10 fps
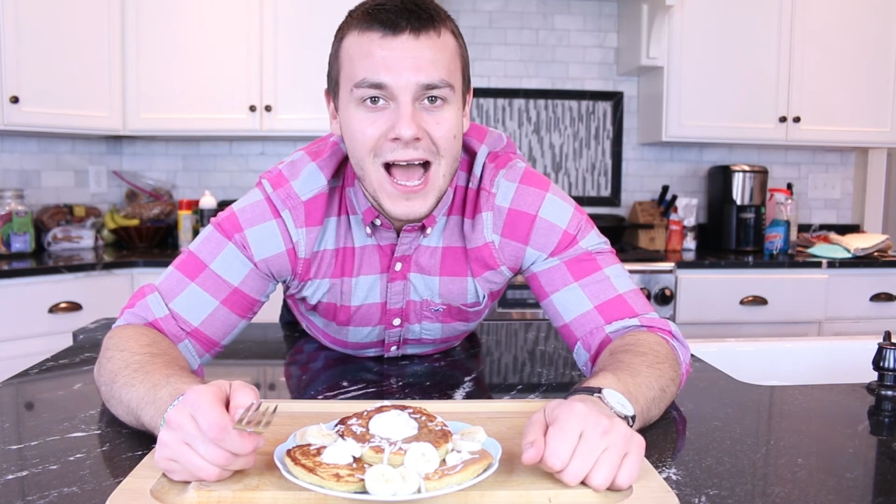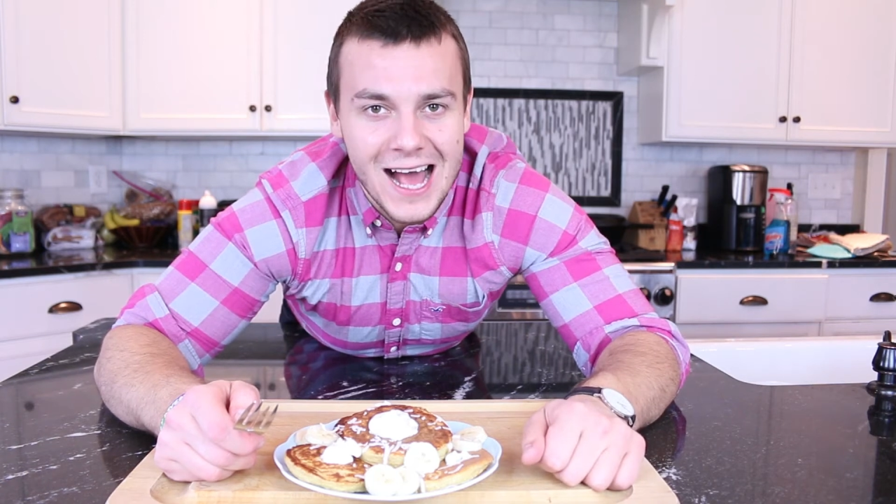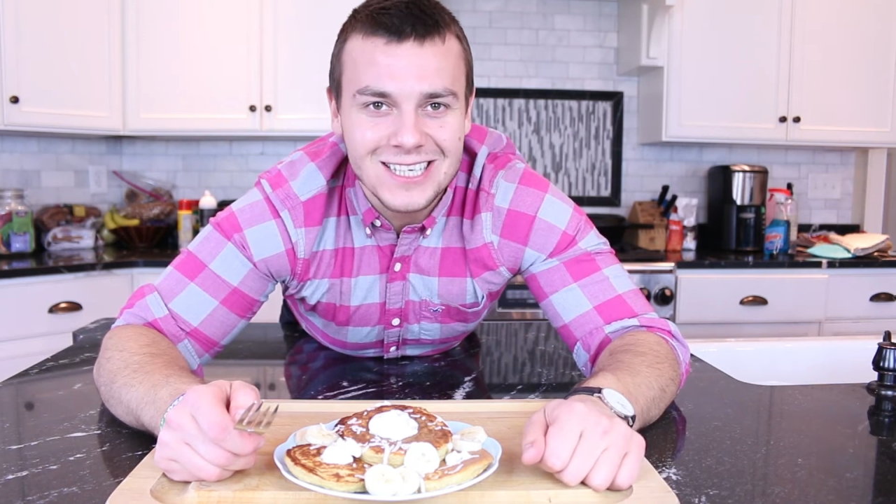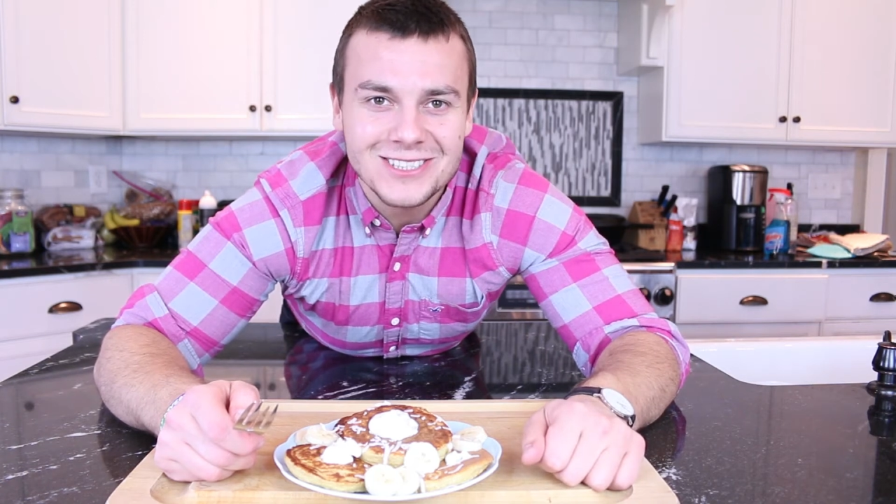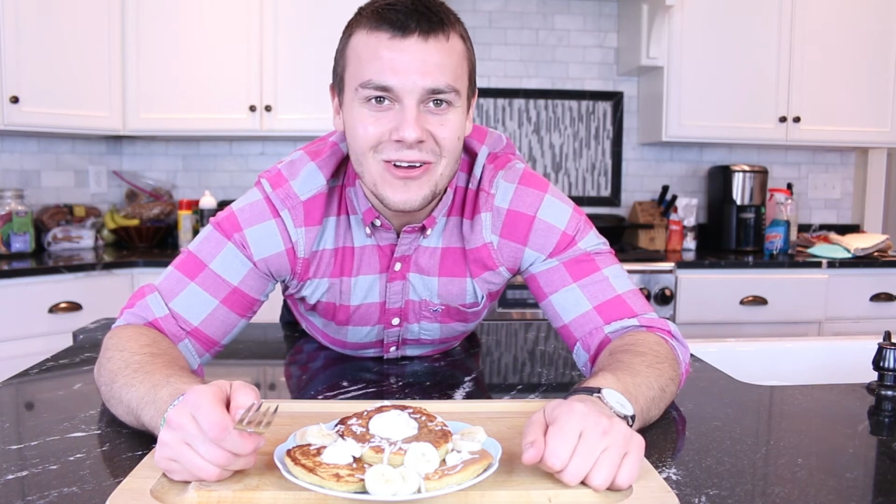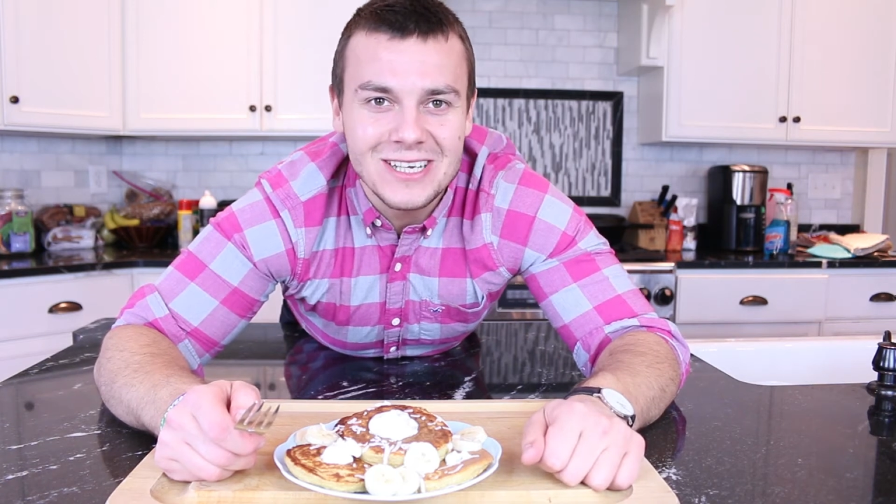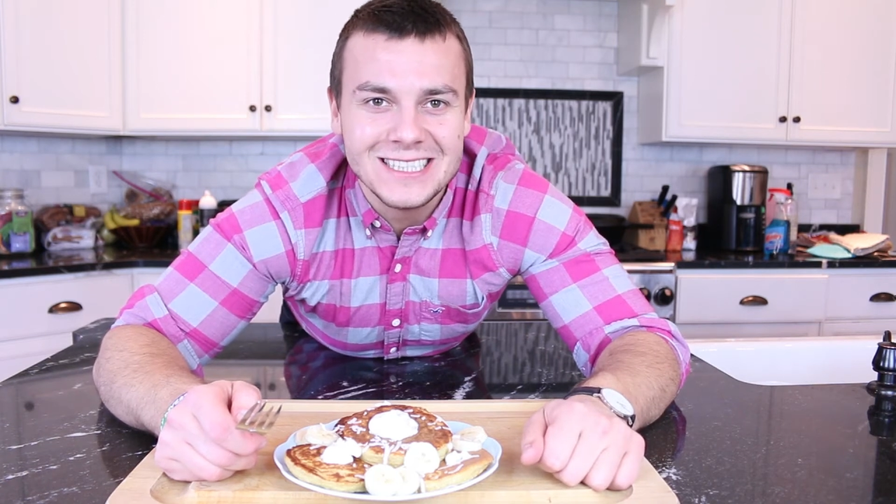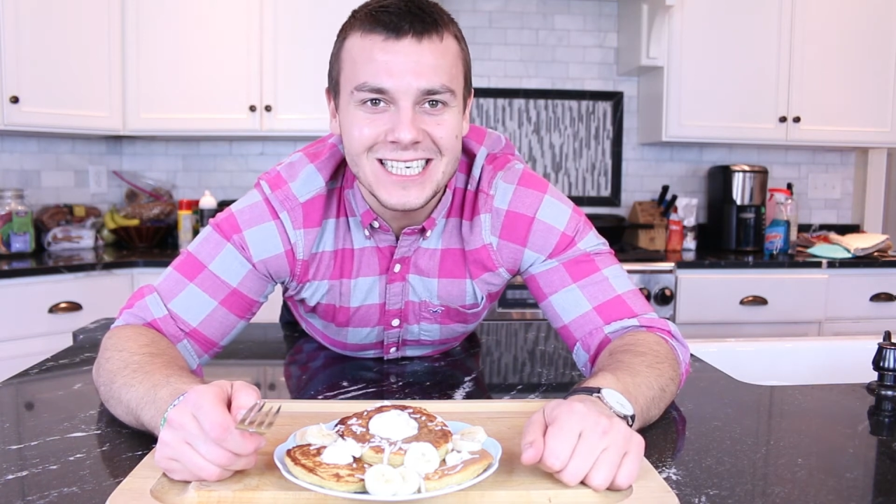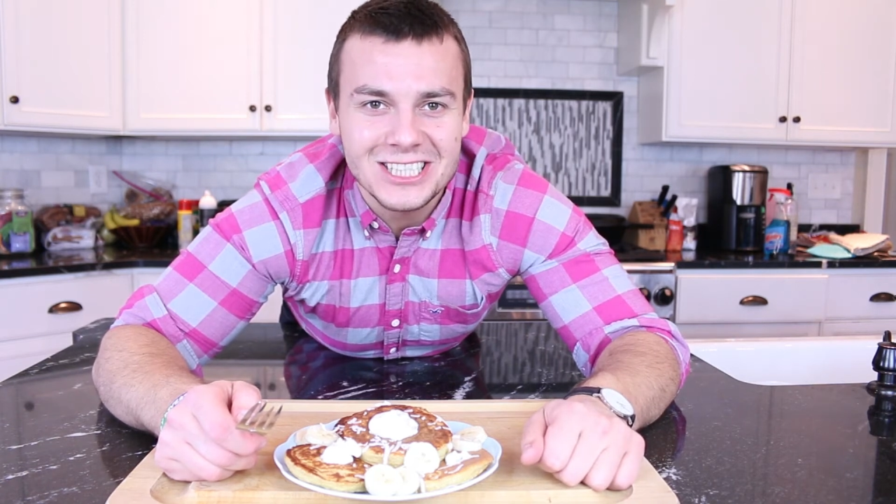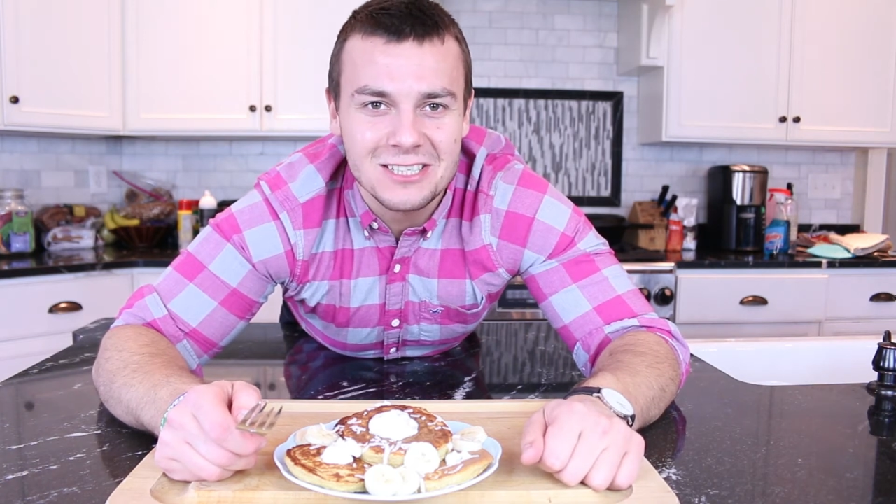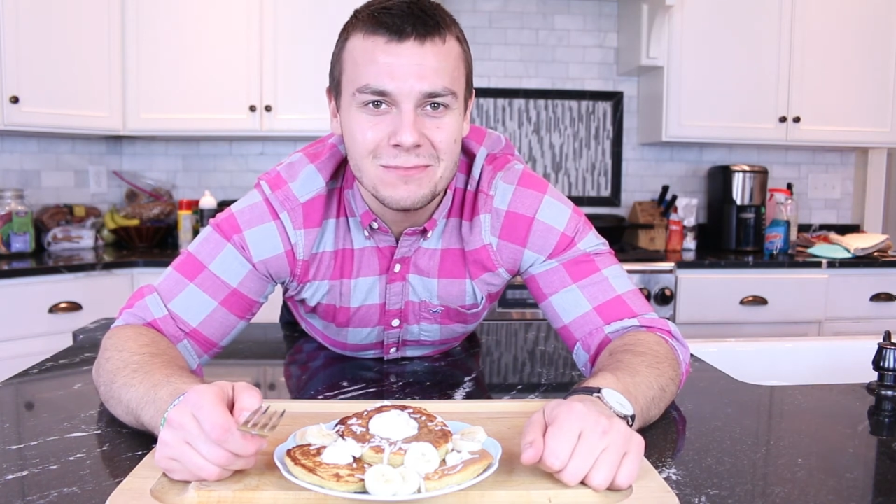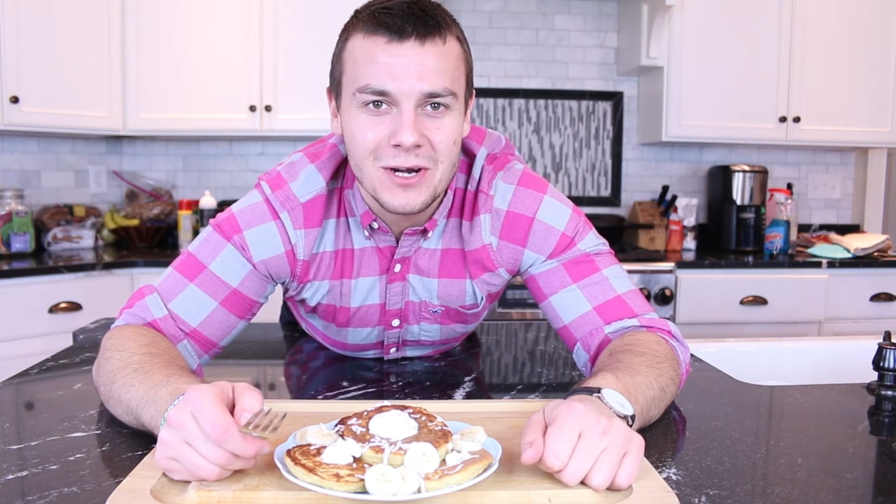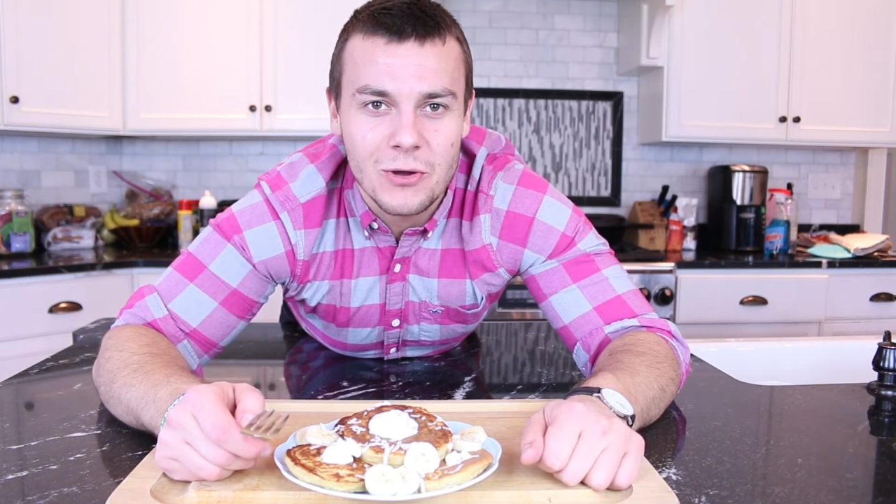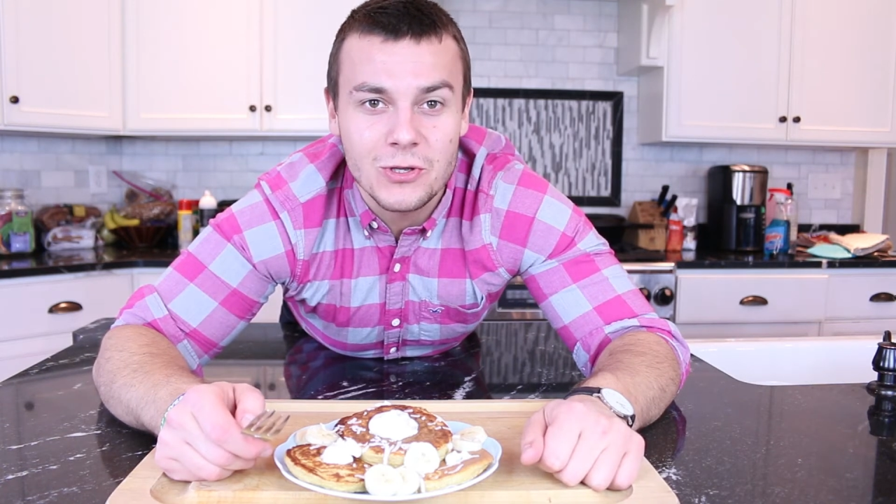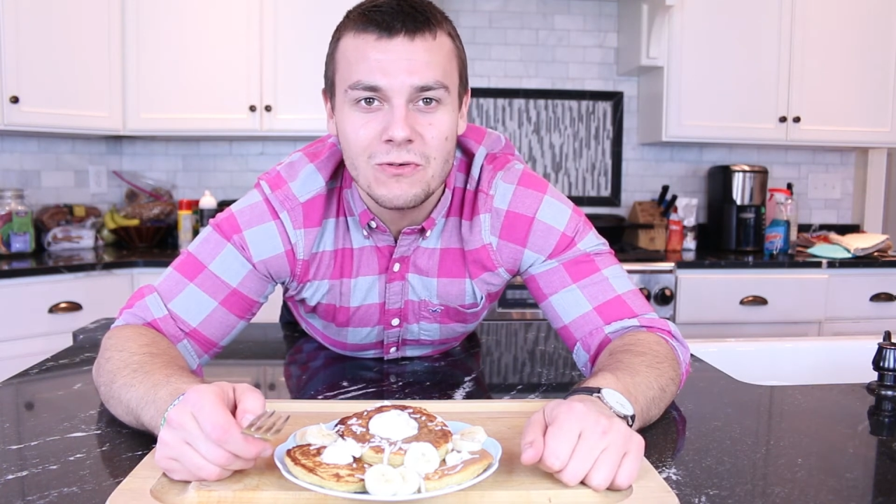Also in section
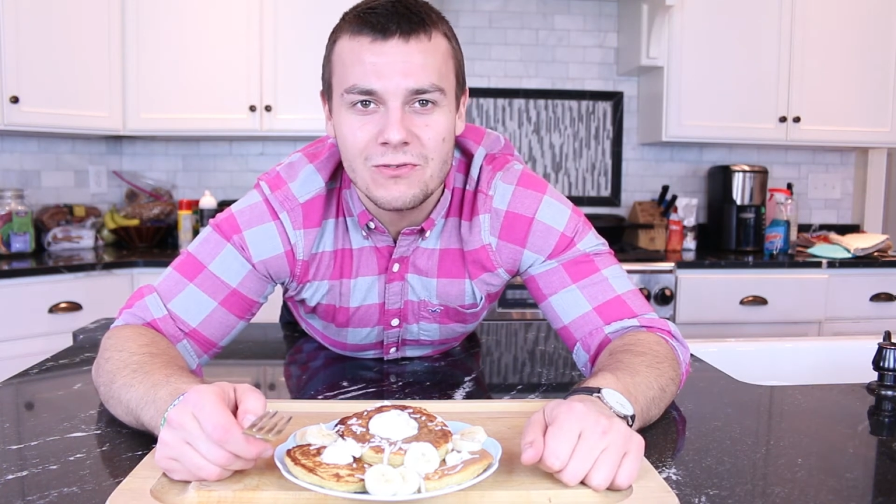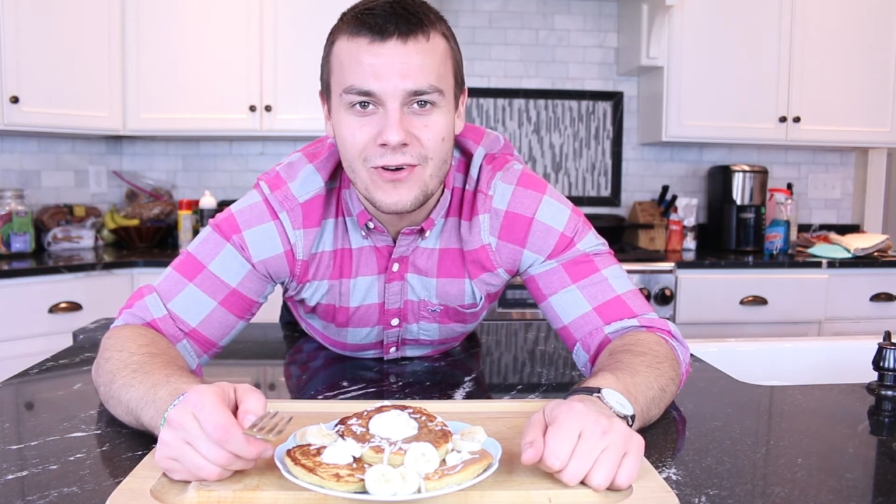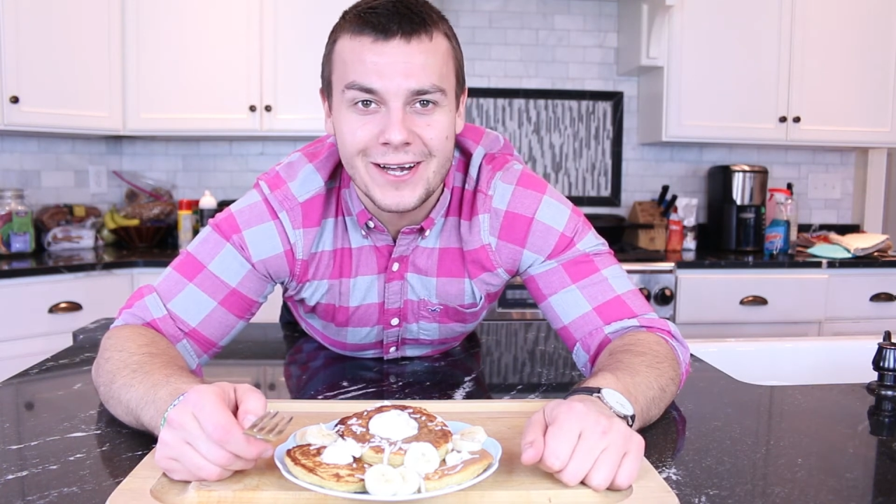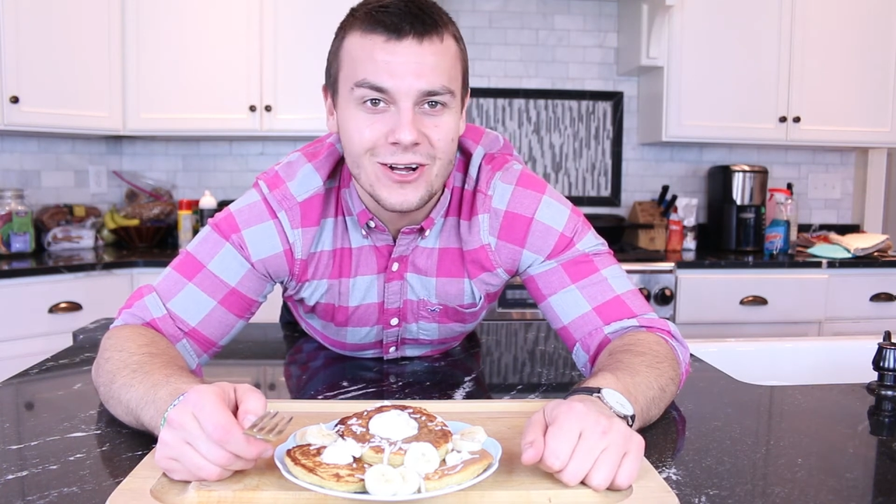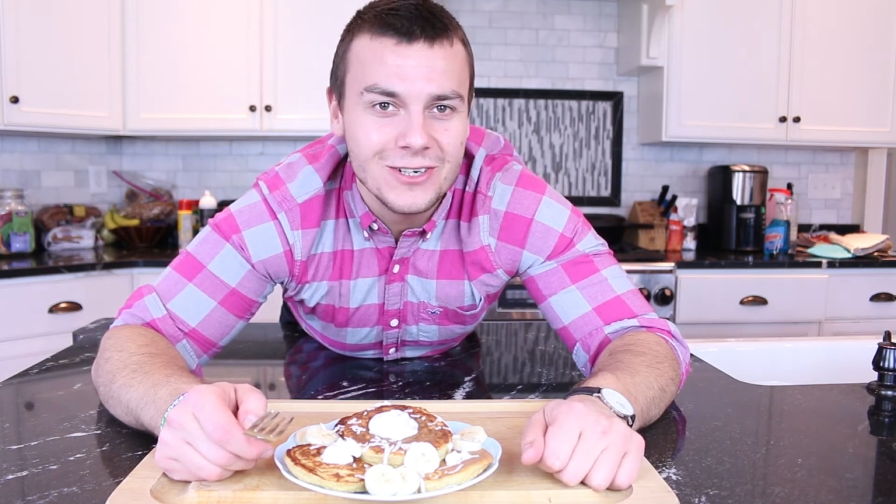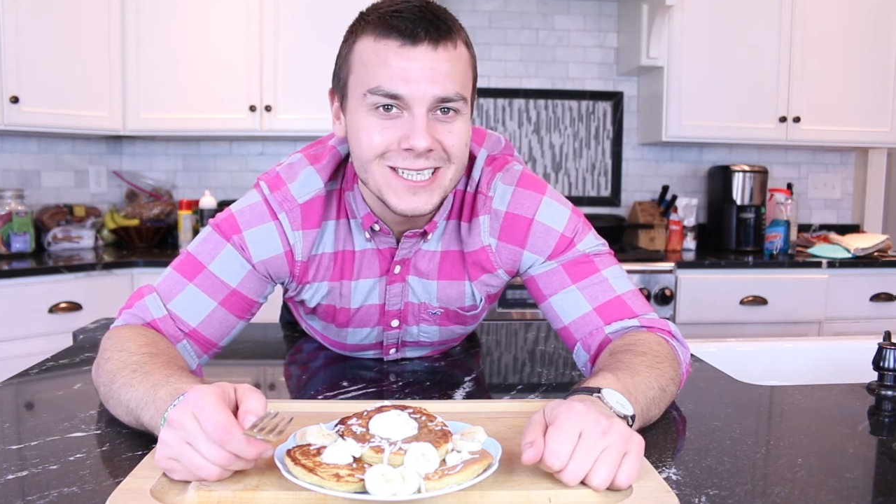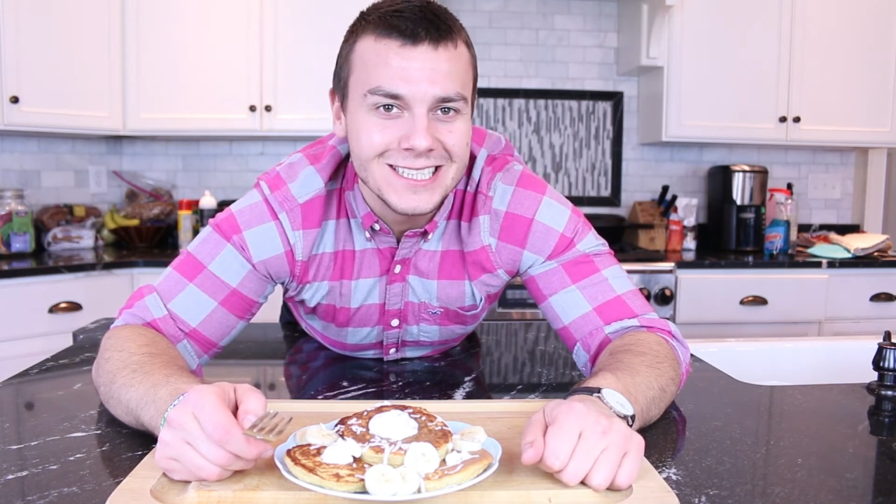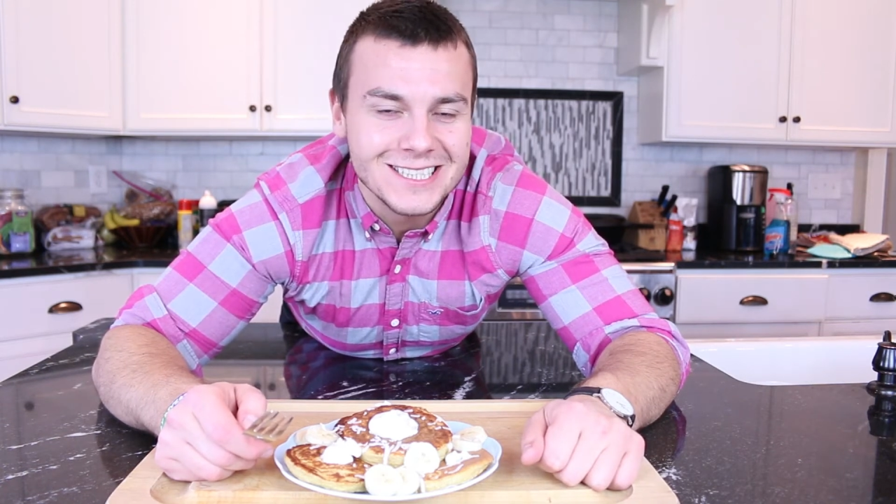below you will find all the